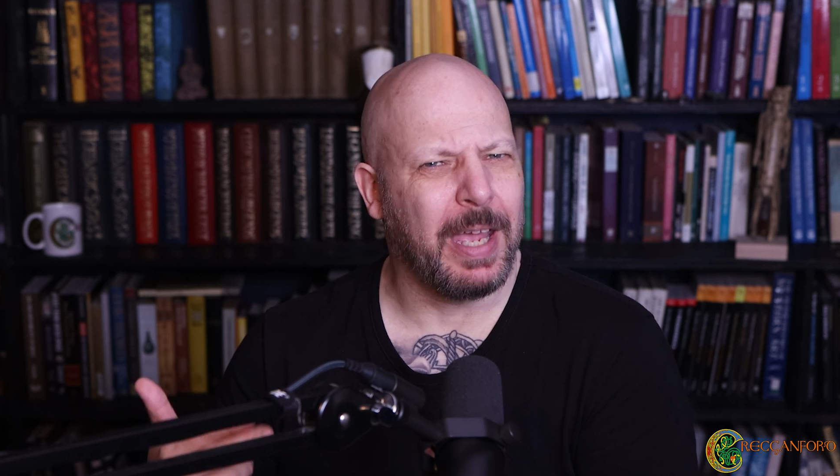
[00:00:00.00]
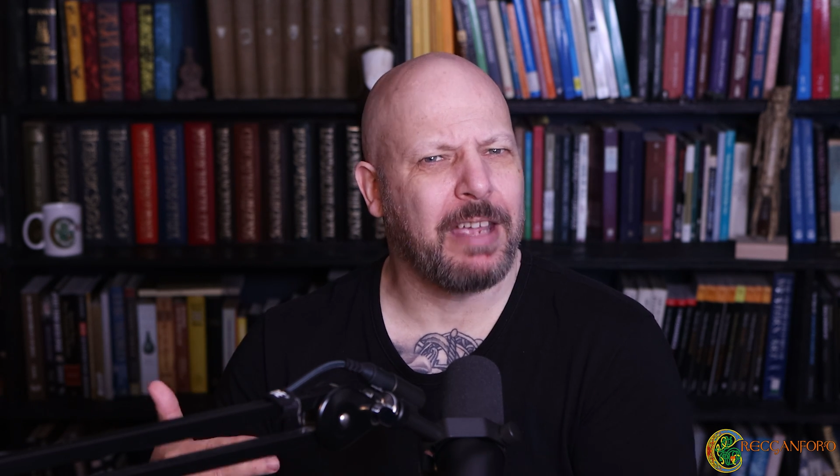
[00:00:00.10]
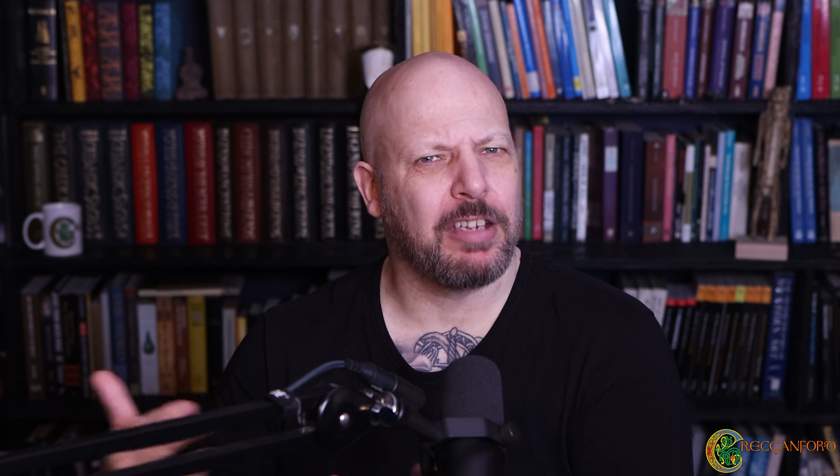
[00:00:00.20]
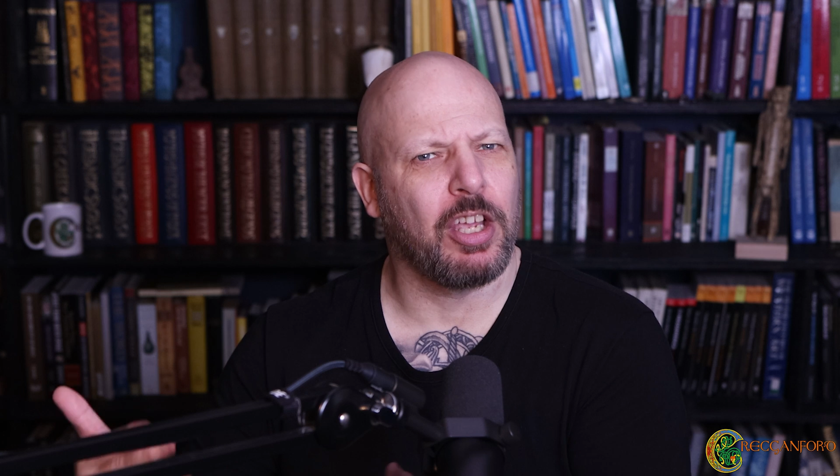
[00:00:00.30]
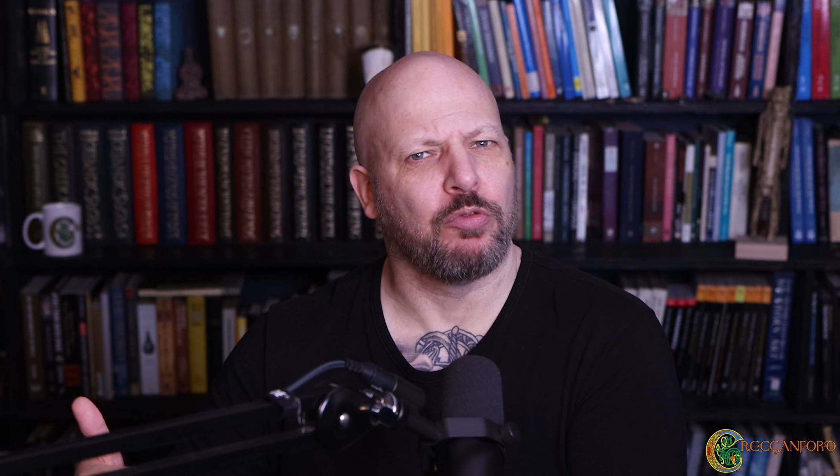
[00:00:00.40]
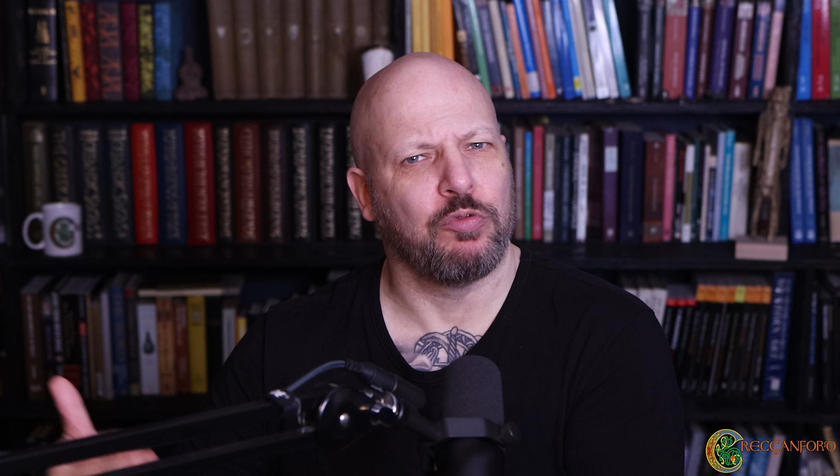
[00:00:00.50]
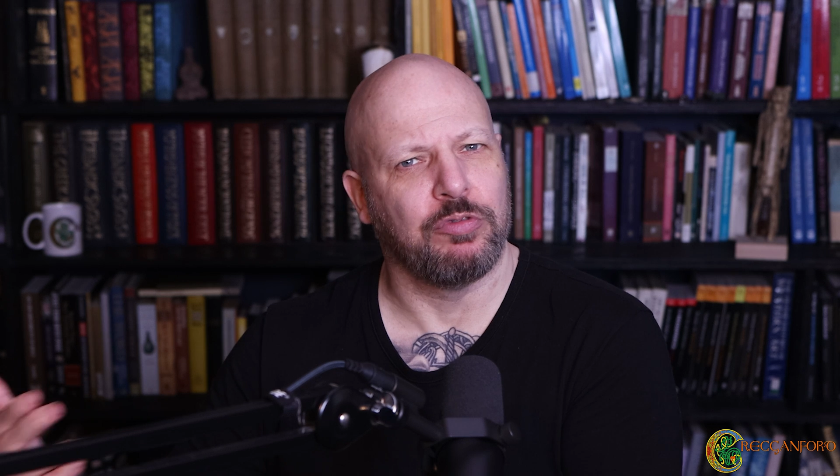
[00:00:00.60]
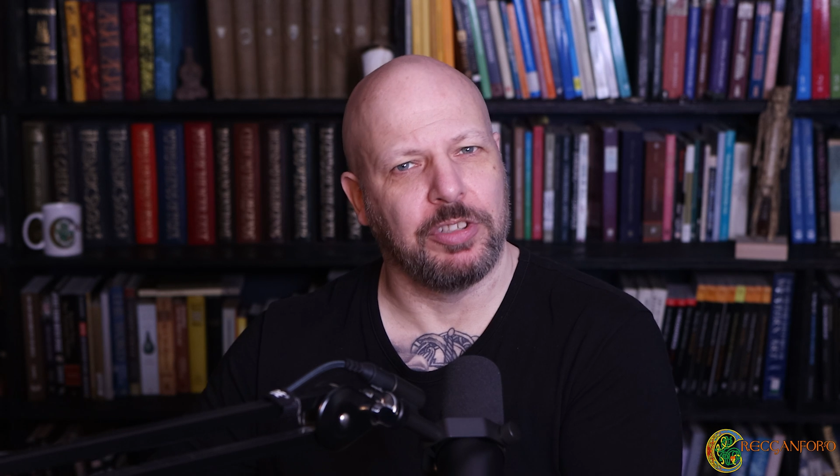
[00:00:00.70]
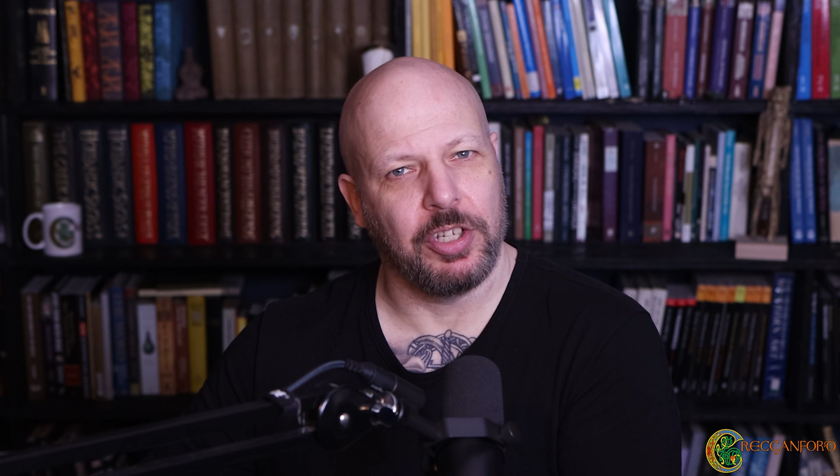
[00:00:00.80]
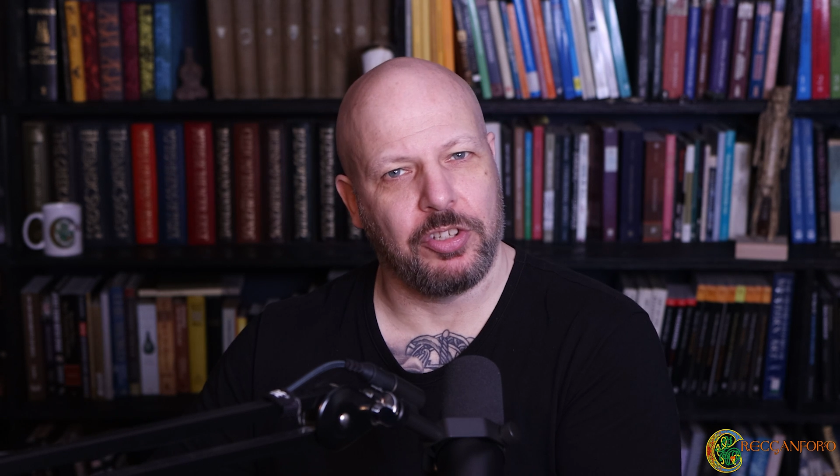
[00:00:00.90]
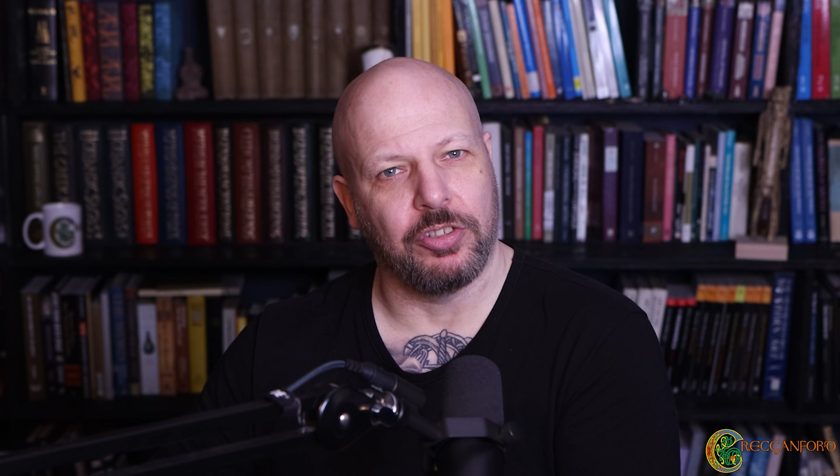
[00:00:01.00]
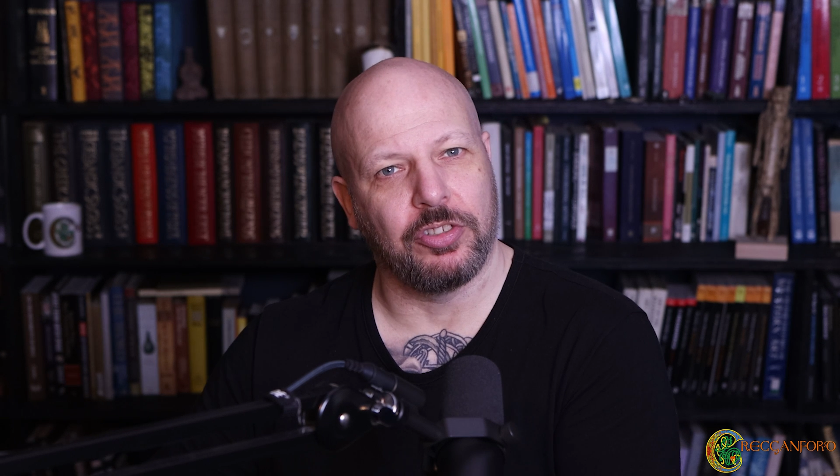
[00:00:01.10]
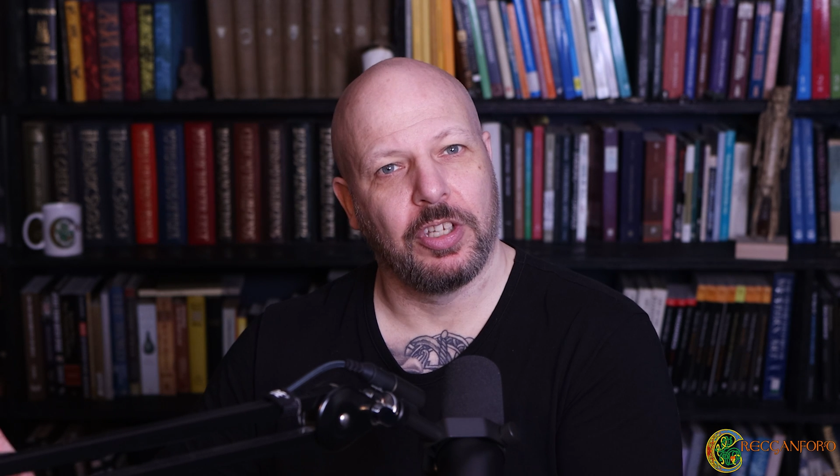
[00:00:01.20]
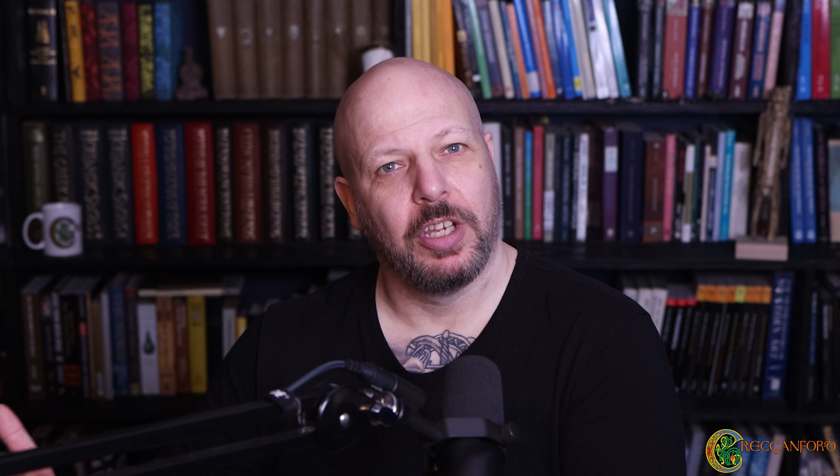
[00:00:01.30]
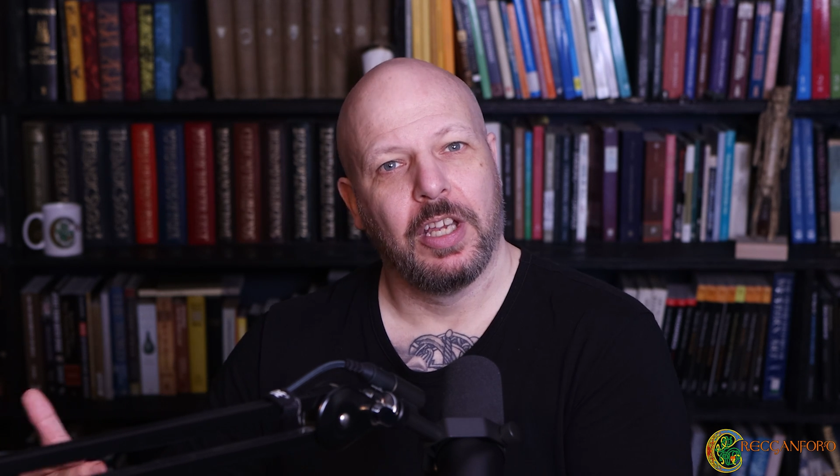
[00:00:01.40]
agricultural traditions